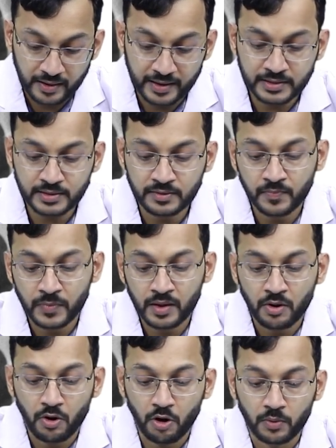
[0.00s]
is
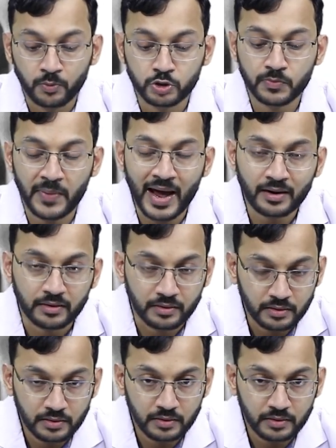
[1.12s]
almost parallel.